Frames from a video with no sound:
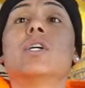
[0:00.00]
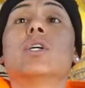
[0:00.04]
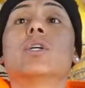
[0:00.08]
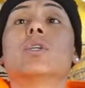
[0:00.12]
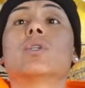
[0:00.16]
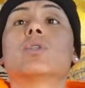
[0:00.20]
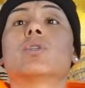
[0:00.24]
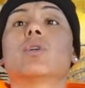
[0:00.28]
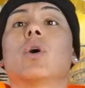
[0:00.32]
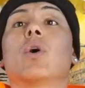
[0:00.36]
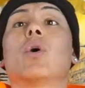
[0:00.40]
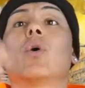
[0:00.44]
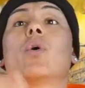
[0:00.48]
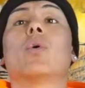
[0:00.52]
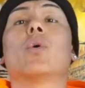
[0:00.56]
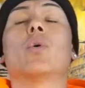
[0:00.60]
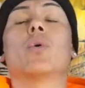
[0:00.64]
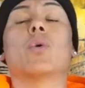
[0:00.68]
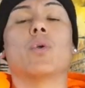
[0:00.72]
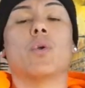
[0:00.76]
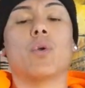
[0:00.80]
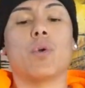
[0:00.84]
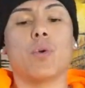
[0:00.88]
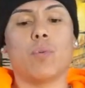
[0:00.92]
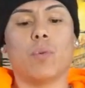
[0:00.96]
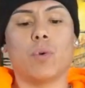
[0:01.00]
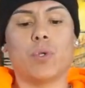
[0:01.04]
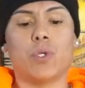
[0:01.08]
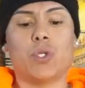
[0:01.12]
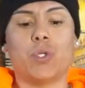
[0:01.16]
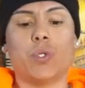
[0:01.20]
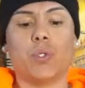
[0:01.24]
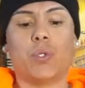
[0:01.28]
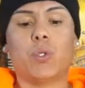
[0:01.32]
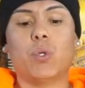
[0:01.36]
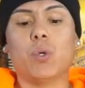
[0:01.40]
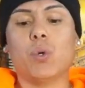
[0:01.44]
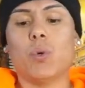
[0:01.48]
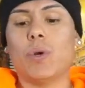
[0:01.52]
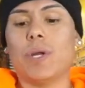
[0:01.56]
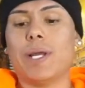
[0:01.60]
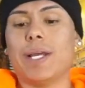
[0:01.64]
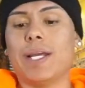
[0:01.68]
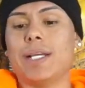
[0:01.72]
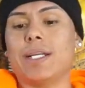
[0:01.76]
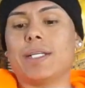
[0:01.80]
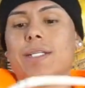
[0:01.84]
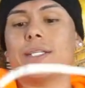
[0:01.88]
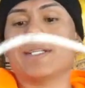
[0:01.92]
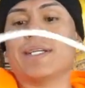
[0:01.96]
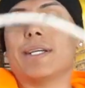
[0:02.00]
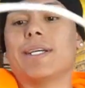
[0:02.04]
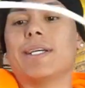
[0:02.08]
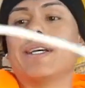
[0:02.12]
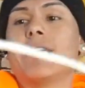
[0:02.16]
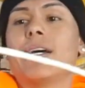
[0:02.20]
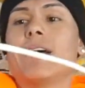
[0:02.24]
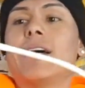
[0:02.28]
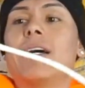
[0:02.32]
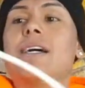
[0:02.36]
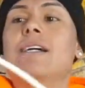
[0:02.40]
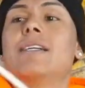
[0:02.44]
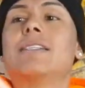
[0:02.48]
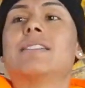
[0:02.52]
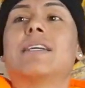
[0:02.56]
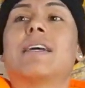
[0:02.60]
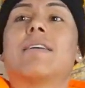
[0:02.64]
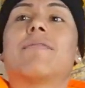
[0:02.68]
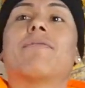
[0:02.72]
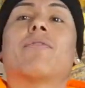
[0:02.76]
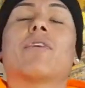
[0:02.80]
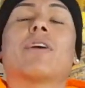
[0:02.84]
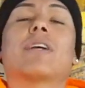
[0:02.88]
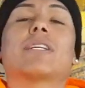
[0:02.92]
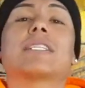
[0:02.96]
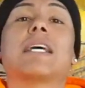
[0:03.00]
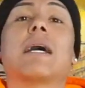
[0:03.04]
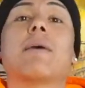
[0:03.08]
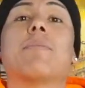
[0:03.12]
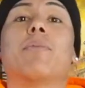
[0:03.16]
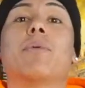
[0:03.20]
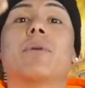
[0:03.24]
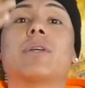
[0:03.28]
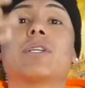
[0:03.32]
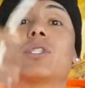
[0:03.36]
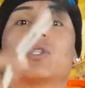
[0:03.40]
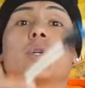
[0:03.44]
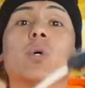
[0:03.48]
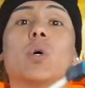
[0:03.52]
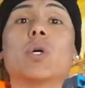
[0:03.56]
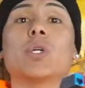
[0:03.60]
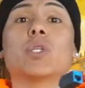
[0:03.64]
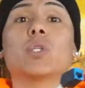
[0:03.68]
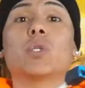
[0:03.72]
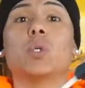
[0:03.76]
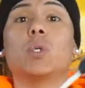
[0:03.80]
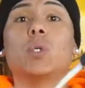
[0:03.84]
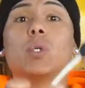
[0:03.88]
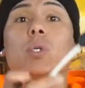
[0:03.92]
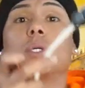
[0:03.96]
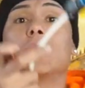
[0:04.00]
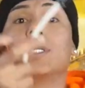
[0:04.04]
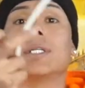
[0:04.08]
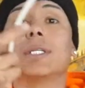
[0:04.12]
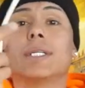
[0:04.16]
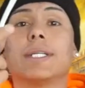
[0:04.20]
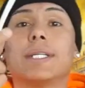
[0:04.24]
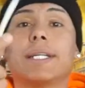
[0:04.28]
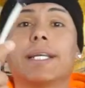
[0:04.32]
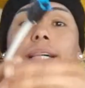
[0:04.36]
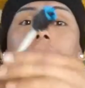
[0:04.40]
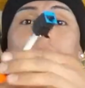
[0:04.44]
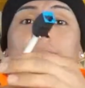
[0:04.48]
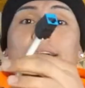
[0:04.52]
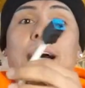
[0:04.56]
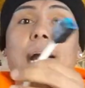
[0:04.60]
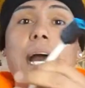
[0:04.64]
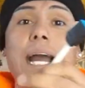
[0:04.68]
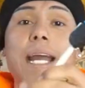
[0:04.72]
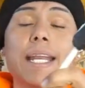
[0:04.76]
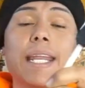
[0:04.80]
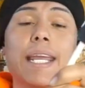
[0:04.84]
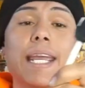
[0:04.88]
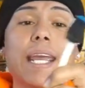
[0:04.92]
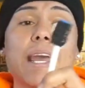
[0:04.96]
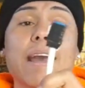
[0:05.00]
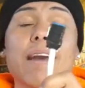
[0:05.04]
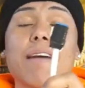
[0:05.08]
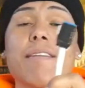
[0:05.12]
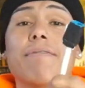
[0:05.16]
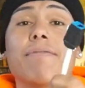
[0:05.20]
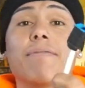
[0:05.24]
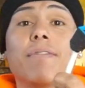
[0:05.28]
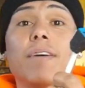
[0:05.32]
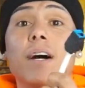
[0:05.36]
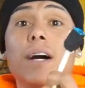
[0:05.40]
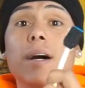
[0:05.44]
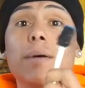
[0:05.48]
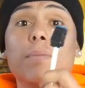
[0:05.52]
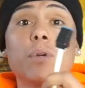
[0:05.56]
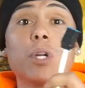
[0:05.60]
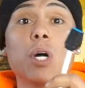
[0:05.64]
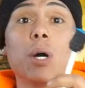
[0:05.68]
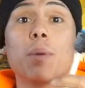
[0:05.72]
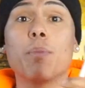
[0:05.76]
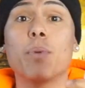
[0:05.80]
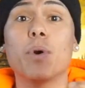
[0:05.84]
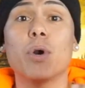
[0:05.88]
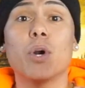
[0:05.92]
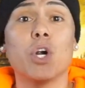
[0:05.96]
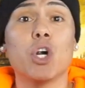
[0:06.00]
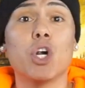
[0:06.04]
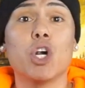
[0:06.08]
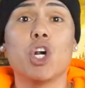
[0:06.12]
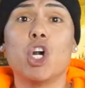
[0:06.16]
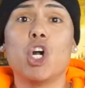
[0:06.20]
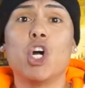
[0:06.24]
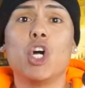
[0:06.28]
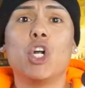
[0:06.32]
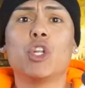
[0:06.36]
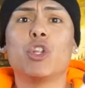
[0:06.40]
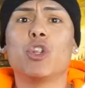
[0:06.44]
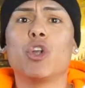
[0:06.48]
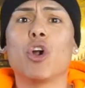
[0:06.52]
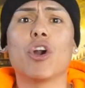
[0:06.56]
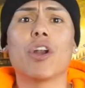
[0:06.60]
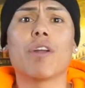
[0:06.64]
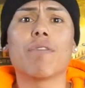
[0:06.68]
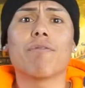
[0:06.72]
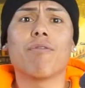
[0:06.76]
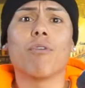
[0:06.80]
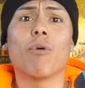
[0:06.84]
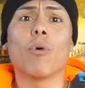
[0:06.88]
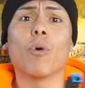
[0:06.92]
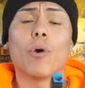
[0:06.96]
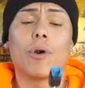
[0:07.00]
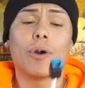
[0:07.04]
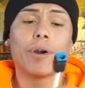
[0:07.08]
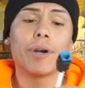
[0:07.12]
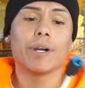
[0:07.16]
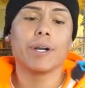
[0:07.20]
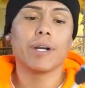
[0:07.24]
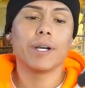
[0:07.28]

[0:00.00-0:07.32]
So what you do is, say for example, it's going to the IDF number 34.